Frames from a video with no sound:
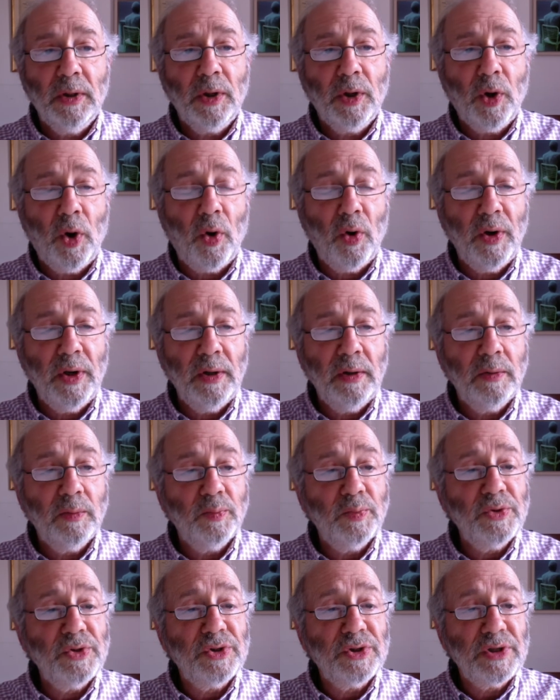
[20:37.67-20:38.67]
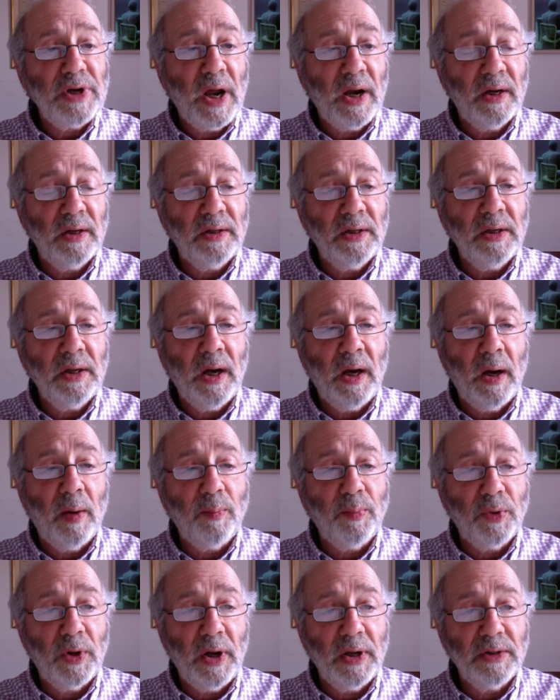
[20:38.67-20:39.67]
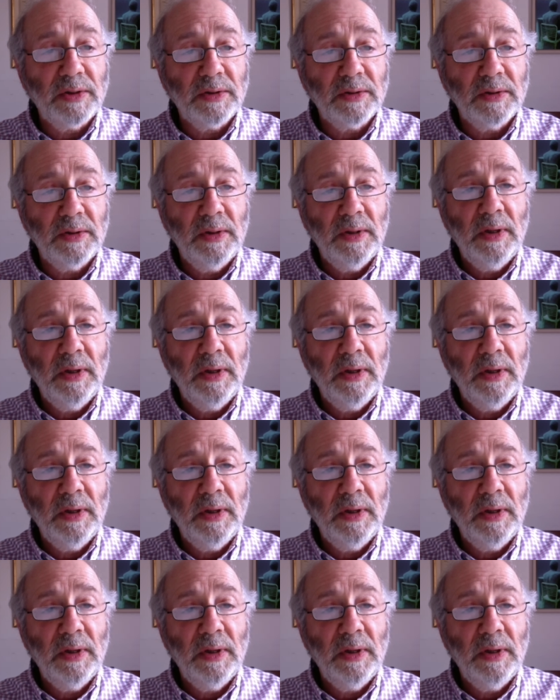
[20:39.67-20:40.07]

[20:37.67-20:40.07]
Colin was standing upright,